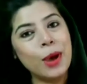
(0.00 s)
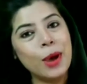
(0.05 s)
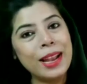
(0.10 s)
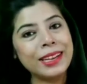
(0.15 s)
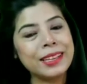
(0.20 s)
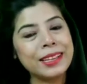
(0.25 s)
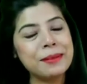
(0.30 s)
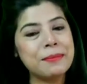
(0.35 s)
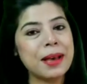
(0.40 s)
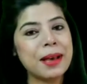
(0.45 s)

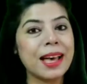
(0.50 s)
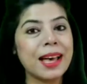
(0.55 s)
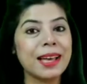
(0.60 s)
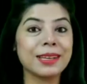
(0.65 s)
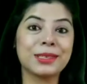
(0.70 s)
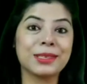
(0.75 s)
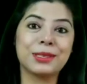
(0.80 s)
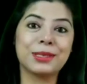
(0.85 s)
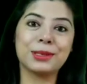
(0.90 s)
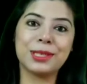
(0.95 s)
welcome
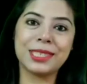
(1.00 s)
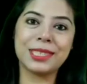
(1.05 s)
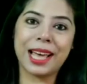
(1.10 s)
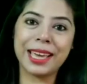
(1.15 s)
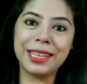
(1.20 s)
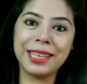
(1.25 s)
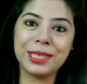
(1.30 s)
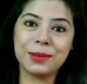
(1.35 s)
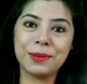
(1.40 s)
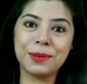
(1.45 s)
back to
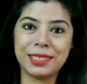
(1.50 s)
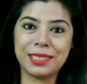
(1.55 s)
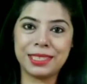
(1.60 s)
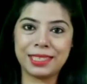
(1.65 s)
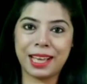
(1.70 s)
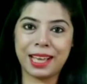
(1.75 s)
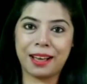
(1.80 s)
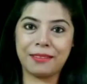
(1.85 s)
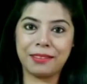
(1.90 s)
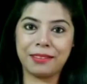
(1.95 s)
Science with
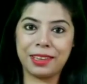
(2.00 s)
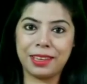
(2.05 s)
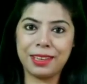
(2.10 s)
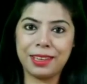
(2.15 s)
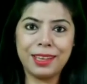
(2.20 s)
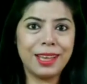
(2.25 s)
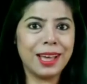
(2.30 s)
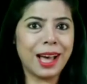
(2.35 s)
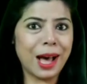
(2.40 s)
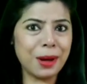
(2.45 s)
Savi.
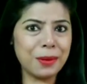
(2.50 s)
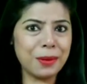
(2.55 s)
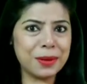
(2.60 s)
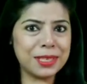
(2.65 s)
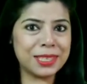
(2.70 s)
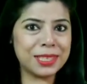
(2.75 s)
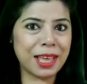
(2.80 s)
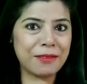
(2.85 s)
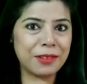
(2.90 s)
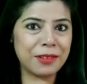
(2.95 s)
How
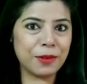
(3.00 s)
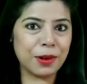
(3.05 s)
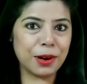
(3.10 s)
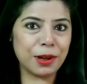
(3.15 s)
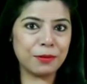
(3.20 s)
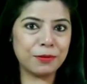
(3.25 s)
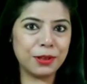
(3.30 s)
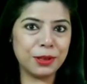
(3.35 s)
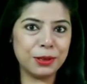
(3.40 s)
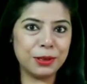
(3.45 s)
is every
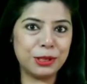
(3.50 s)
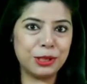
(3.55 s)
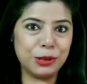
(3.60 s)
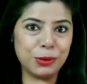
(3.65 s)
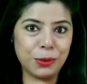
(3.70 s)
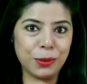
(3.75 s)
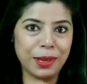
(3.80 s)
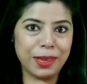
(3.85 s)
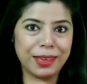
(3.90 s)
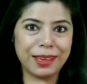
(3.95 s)
one of you
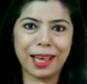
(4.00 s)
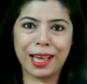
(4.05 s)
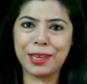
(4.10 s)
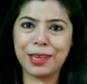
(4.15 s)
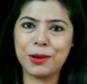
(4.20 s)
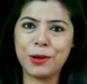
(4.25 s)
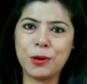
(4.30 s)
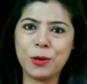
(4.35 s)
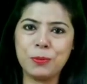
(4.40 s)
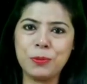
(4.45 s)
doing?
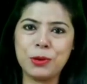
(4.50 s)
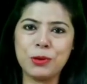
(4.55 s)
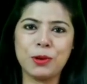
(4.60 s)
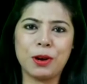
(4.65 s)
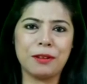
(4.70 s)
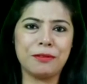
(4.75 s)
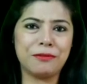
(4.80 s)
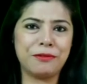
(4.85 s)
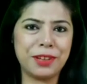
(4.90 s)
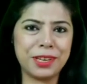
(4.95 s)
I hope you
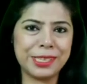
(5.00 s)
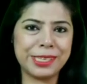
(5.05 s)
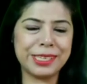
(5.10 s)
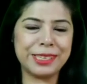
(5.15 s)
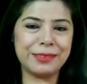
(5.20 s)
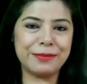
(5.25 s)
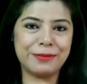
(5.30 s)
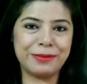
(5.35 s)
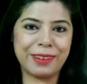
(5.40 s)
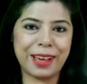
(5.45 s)
are fit
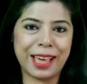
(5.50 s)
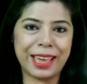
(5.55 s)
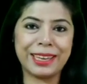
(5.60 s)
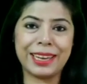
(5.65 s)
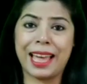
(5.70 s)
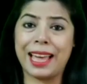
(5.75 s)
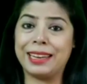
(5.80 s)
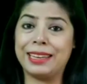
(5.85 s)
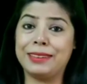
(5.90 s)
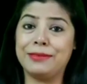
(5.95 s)
and
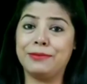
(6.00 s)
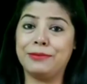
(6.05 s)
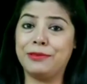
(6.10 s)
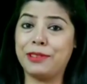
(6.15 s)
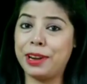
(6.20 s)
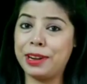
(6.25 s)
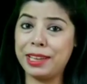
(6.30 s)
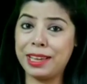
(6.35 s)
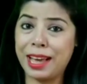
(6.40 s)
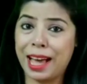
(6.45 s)
fine and in
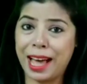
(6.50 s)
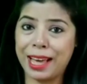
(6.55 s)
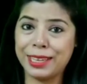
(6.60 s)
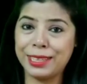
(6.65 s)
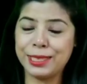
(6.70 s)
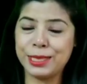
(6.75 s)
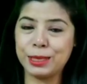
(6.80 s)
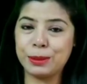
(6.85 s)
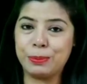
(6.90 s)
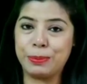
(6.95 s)
very
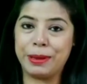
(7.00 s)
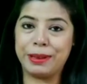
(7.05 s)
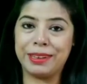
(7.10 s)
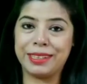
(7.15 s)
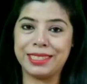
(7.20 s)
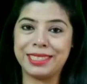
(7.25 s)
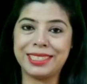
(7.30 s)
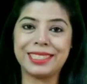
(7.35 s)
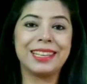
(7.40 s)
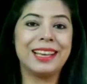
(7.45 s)
high
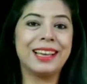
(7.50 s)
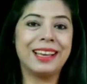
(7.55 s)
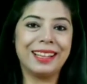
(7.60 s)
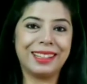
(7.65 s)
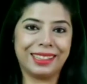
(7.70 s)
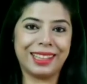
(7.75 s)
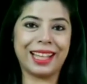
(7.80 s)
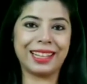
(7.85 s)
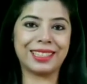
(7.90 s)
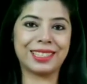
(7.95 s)
spirits.
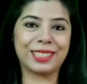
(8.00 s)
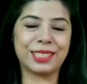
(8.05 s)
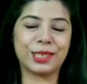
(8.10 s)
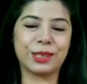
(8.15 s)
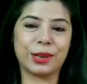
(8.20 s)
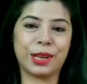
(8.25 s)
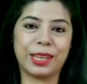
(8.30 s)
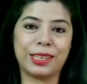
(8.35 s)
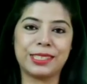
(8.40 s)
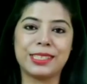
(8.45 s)
That's
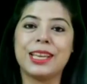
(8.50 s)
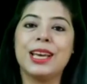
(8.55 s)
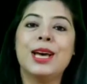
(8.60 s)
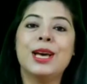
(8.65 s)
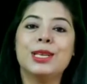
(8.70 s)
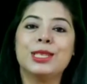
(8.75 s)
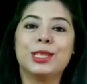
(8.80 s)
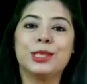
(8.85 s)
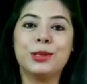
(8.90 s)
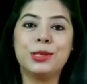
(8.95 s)
great.
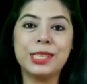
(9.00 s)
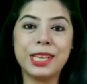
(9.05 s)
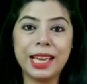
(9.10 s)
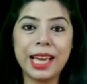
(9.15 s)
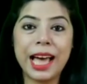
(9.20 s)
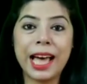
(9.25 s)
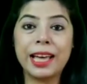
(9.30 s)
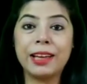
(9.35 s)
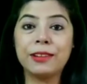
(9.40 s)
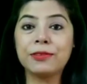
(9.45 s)
So
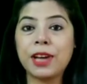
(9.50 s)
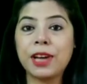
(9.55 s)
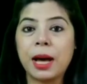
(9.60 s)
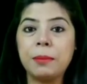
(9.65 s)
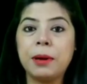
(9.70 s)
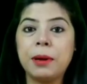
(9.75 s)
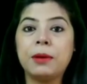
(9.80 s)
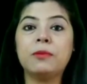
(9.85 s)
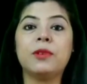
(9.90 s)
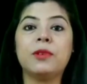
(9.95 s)
today I have
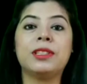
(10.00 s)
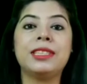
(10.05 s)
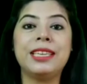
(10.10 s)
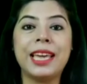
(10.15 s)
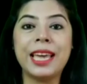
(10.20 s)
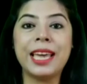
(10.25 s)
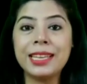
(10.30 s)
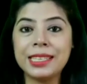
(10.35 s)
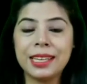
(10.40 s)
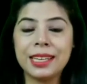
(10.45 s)
come up with
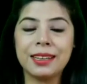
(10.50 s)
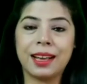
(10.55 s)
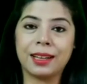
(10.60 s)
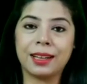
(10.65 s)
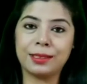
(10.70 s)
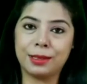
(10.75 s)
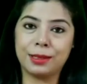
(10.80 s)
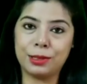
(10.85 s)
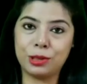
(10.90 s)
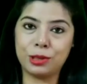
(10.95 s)
yet
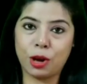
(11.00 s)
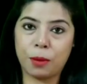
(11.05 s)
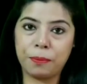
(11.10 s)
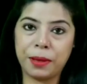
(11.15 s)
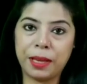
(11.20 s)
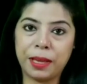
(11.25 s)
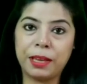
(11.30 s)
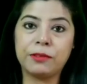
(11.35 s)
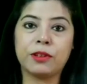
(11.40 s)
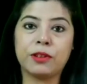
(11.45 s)
another
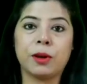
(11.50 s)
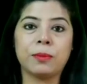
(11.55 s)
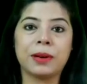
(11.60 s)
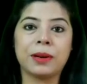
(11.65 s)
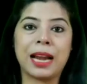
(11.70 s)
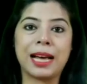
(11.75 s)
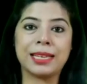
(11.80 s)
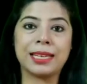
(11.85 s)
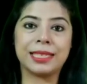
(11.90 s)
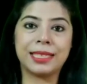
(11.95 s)
topic from
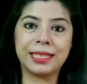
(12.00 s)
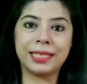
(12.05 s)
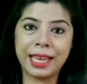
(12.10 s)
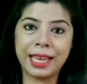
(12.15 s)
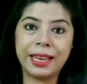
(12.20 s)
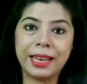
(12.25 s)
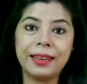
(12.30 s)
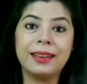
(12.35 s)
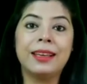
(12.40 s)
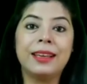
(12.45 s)
class
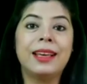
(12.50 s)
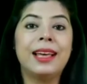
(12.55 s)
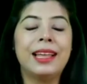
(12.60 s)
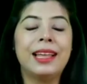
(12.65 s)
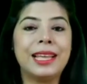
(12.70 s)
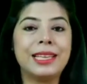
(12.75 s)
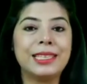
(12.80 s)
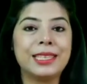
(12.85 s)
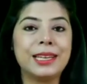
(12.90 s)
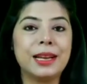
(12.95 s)
10,
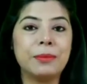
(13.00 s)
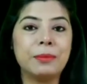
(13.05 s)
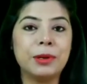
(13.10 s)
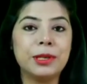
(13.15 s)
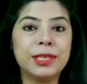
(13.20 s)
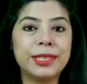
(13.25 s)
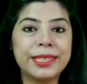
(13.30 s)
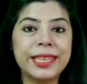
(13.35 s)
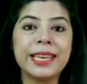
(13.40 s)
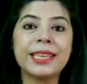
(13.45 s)
lesson
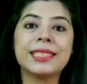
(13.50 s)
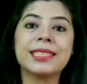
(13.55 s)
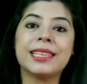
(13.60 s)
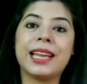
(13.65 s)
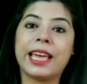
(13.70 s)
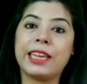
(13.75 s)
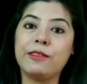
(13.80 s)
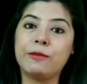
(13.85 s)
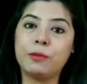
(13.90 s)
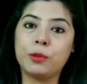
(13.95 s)
number
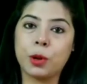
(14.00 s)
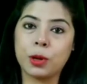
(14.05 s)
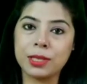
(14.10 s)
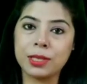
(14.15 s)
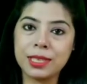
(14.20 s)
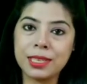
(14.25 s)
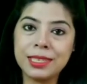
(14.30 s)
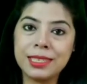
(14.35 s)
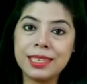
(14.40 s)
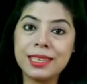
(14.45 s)
6, life
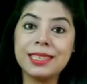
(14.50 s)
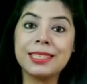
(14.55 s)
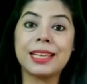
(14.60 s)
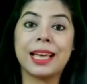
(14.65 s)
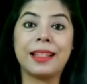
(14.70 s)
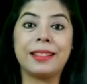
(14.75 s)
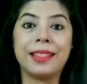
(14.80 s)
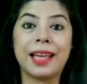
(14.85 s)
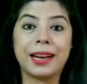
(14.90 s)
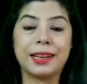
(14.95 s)
processes,
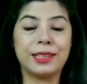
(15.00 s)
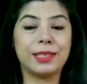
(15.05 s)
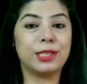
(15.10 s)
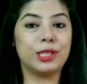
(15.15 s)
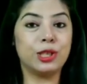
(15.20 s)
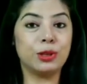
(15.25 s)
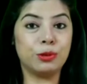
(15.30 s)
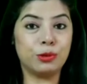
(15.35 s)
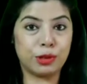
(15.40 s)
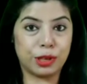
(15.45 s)
and that
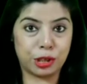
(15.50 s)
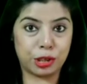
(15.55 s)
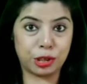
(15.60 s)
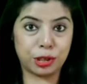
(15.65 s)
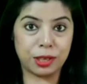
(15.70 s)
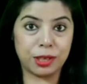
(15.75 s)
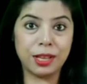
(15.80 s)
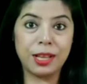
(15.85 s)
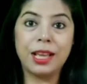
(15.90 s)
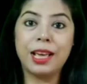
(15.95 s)
is
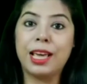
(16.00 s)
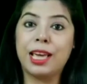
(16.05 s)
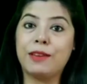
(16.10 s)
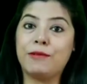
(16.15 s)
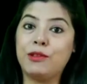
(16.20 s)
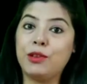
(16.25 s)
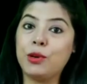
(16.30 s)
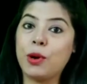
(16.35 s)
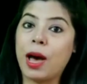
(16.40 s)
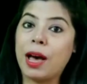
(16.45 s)
nutrition.
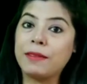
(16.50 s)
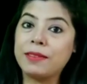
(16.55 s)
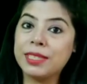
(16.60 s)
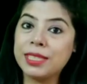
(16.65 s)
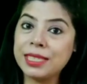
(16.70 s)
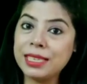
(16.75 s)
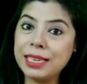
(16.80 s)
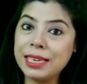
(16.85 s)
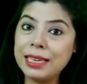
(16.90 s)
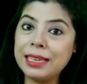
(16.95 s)
If you have
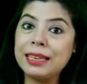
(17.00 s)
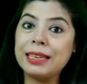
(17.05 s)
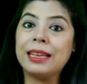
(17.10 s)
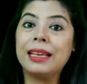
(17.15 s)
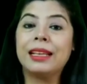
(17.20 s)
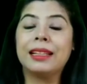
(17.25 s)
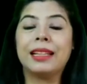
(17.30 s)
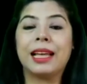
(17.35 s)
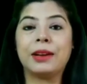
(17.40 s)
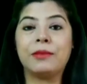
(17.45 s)

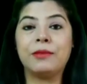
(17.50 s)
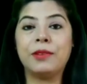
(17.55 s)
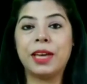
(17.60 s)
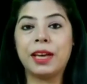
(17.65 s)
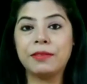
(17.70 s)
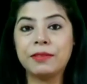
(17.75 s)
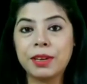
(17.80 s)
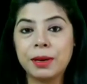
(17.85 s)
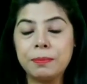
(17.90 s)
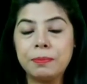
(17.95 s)
seen that we
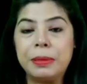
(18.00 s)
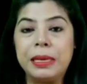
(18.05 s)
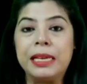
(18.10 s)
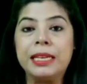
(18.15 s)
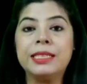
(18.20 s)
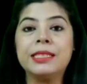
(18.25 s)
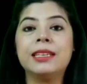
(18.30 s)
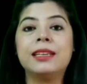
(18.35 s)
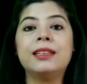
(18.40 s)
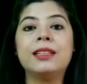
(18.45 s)
have
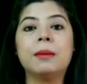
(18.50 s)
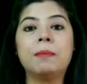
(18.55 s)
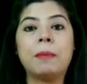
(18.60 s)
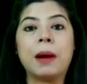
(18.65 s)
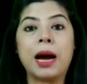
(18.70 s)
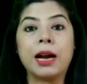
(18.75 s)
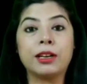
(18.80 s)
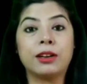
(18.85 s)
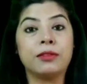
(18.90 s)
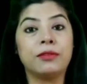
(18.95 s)
completed the
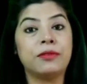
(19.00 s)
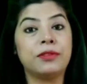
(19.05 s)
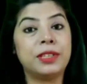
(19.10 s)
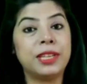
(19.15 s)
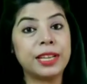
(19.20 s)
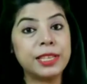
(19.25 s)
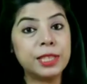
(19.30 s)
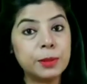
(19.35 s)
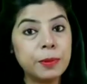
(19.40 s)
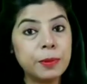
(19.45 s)
part of
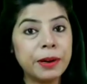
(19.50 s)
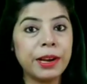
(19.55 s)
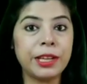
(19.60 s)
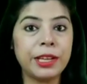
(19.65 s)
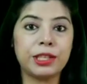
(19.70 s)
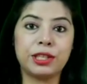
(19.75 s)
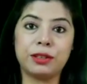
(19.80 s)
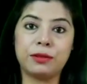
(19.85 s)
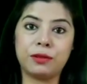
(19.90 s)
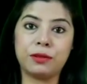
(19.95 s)

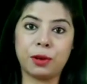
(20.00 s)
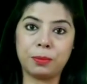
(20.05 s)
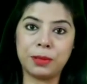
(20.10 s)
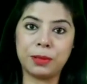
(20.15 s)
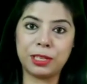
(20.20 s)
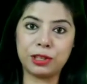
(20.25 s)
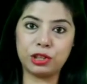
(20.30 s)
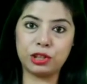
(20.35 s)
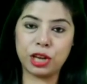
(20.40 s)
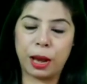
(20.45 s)
respiration from
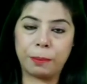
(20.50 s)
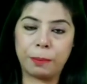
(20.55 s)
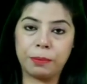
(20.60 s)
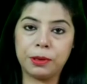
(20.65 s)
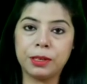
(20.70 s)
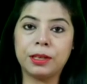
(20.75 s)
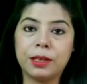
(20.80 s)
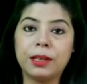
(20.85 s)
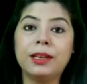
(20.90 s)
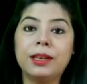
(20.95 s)
this
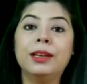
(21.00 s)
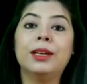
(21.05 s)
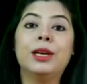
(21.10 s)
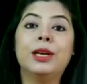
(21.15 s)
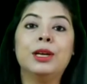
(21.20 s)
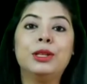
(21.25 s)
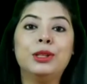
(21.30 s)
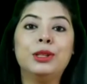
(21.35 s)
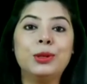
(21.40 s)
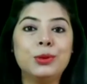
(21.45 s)
chapter,
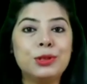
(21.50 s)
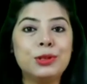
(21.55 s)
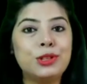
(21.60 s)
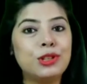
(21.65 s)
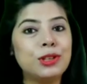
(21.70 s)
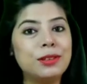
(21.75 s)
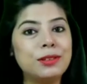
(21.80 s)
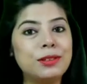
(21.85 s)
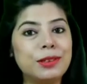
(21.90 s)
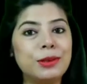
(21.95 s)
those
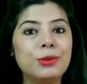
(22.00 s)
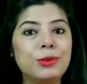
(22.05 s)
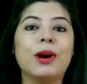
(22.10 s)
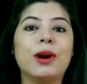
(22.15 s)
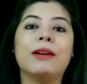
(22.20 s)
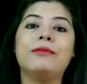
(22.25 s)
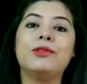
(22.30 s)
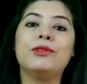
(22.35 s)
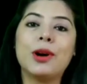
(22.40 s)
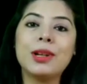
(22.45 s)
children who
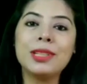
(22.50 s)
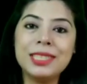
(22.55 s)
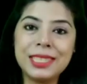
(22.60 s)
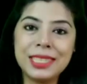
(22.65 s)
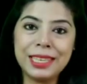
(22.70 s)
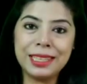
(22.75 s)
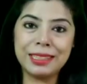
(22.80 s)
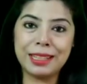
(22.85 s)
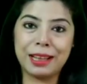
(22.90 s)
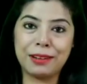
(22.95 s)
have not
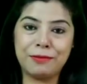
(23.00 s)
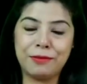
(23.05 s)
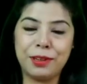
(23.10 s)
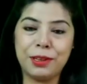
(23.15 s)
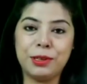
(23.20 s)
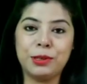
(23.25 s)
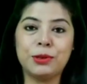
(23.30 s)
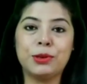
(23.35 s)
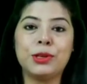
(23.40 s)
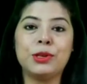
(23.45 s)
seen that
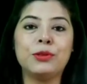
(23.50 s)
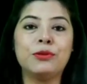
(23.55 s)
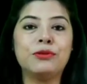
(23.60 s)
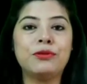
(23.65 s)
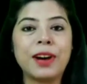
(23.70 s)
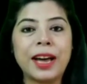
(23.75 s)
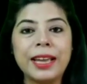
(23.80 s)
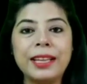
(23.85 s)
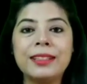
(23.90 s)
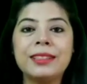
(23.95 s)
video, you
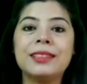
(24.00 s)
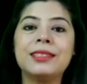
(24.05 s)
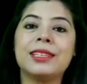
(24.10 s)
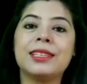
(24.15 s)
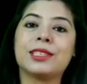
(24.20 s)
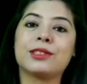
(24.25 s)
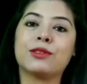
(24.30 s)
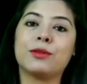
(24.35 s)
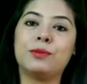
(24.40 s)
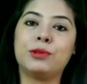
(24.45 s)
find the
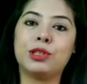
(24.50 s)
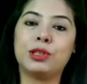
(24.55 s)
link